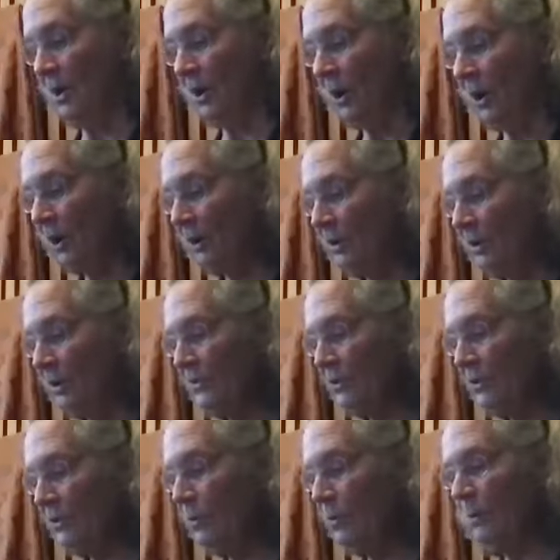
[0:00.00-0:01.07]
all of
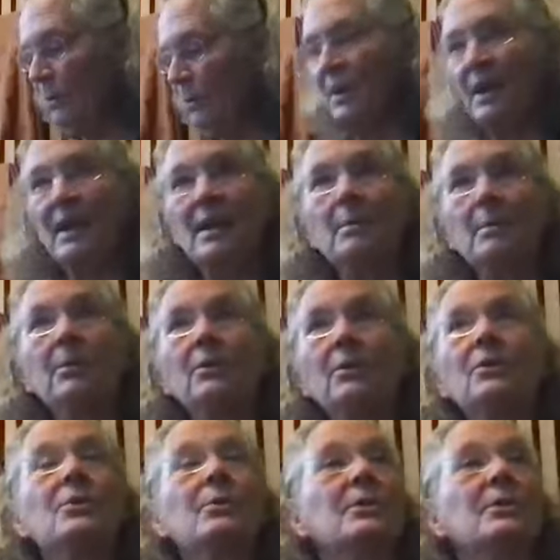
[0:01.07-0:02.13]
you will be able
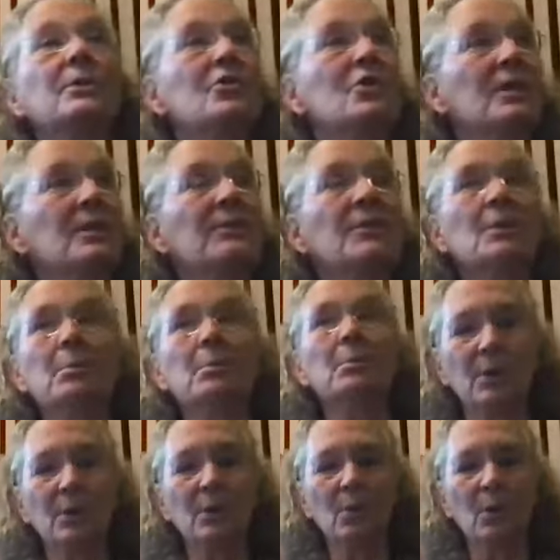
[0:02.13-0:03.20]
to achieve the
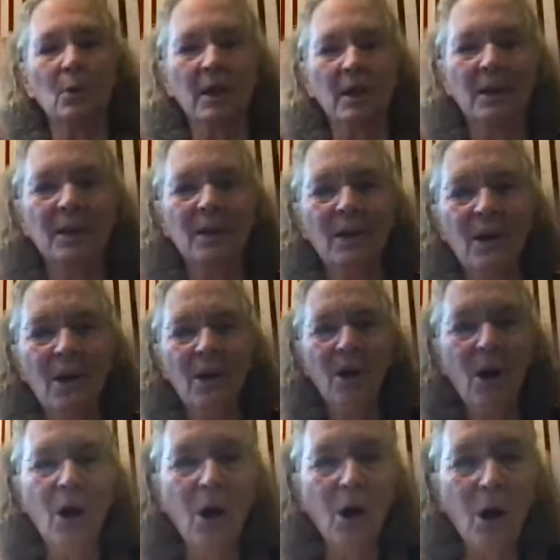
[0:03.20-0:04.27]
Buddha way.
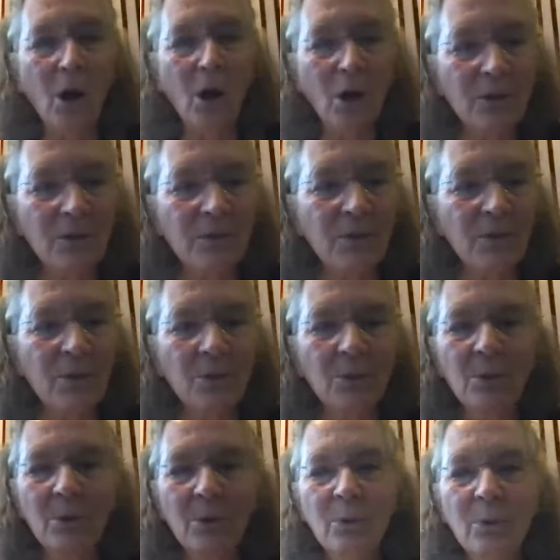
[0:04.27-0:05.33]
All of you
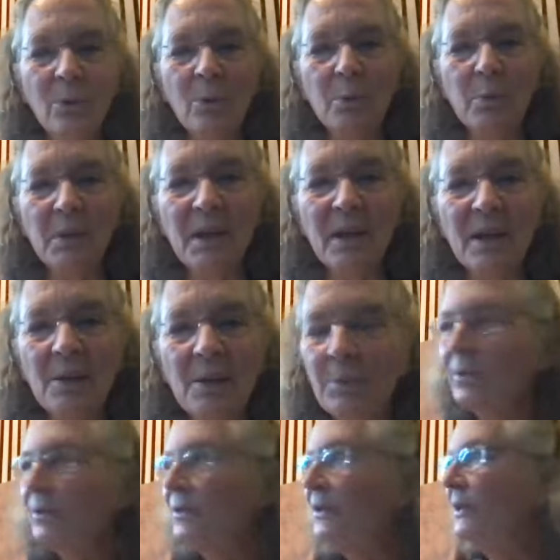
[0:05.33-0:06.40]
will be able